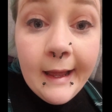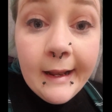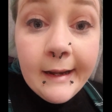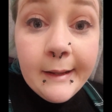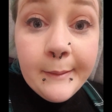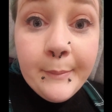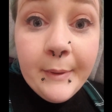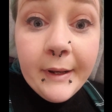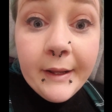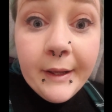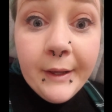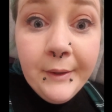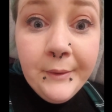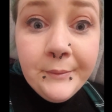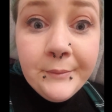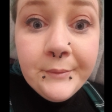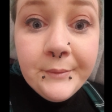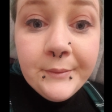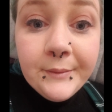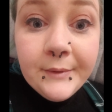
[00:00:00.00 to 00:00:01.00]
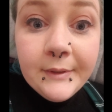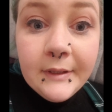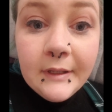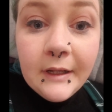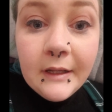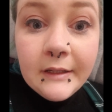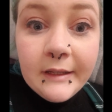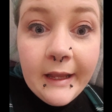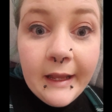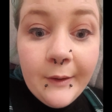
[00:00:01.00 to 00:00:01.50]
And I better go
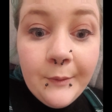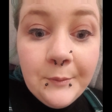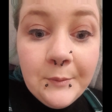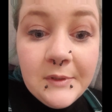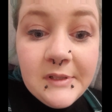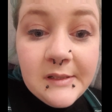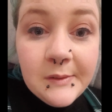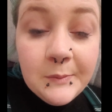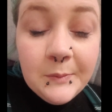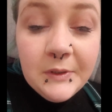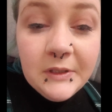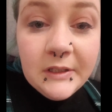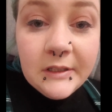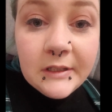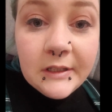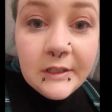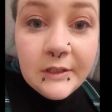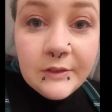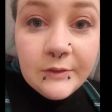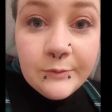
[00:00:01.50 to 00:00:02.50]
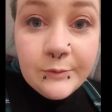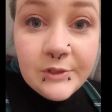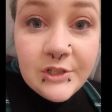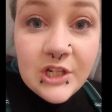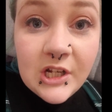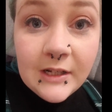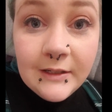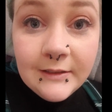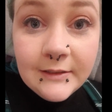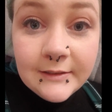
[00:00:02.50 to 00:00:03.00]
get on with some work. Naughty
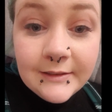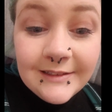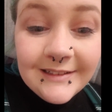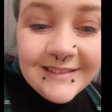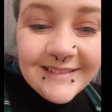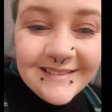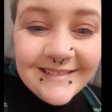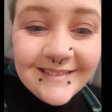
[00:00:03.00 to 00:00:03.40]
Shannon.